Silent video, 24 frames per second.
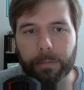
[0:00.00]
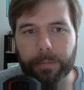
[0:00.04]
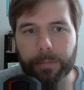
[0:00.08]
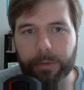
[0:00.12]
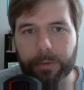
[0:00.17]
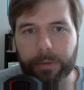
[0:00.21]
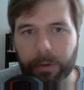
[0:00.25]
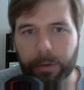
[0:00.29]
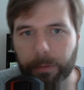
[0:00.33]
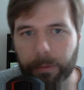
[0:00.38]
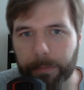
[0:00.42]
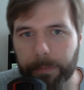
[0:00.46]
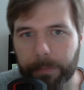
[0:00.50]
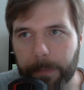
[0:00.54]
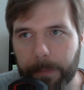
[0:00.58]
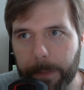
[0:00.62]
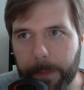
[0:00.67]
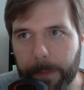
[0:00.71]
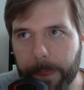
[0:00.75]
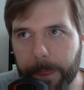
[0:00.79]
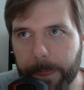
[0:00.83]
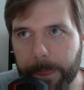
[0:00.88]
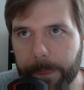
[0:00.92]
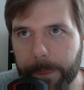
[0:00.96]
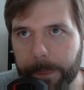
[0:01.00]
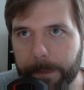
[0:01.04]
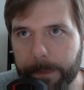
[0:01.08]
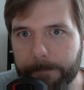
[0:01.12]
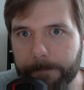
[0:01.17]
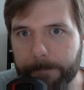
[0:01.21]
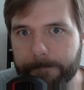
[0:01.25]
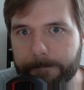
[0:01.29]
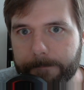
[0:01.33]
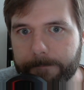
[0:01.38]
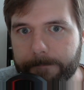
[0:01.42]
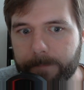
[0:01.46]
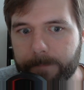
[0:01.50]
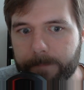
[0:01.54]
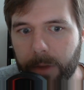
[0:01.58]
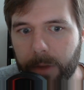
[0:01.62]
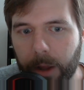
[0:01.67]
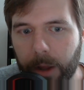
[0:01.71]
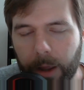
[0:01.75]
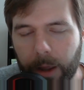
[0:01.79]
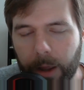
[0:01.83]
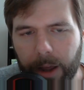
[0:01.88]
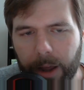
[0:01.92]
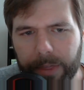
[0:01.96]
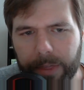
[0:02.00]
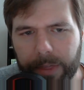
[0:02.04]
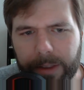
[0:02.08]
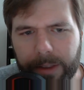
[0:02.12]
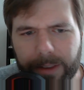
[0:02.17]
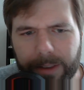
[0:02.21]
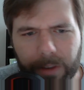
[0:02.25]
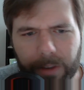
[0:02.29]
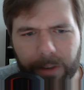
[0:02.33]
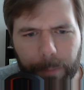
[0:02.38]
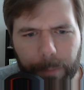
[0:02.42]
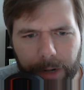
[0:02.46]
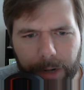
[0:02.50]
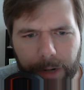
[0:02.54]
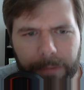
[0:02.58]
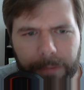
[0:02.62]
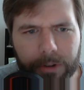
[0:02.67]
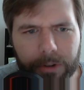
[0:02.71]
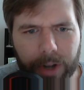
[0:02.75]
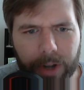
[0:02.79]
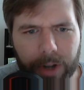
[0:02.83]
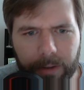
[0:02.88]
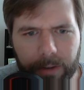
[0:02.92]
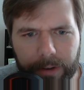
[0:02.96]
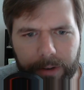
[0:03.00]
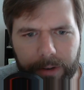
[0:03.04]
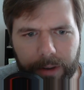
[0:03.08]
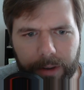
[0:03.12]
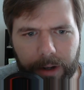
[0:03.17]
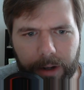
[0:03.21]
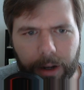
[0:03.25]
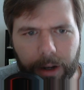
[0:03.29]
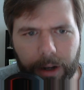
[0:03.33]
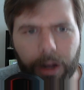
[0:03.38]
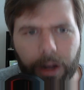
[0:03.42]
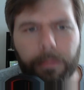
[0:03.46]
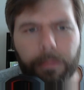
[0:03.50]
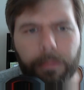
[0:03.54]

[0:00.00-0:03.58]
So I think that's pretty much everything.